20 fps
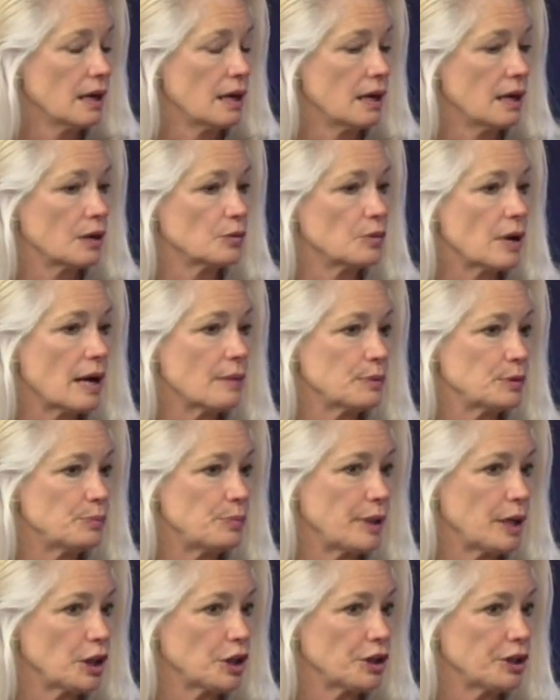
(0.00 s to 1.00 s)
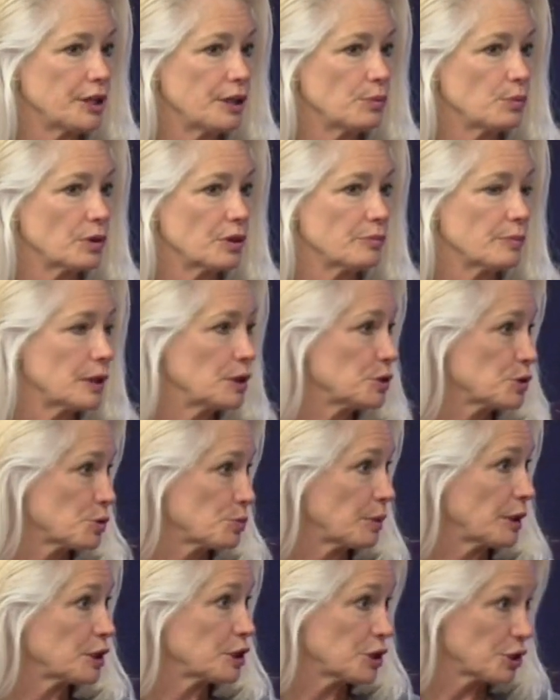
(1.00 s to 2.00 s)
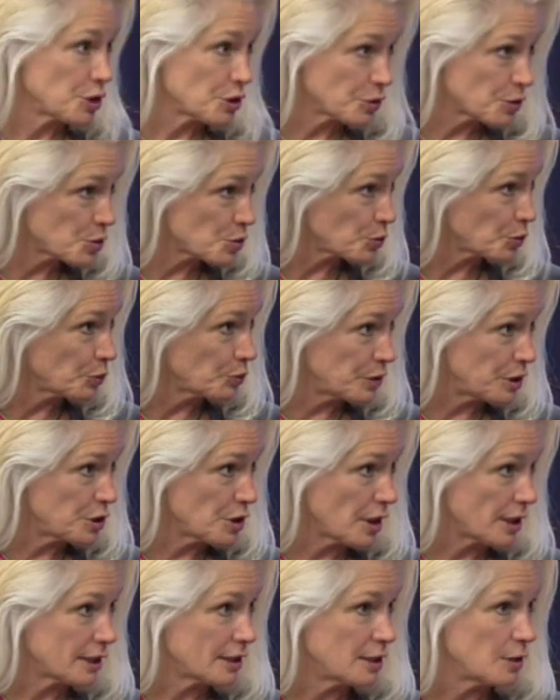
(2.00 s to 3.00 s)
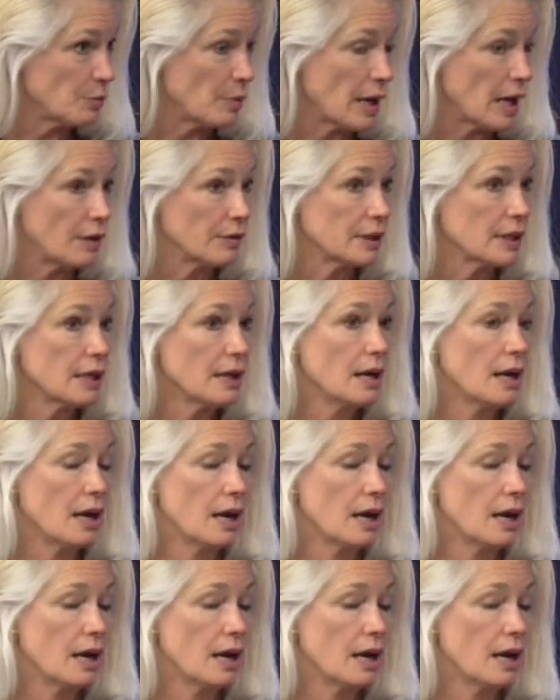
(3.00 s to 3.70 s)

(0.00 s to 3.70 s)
Robin Perry, one of my nurse practitioners, will be talking about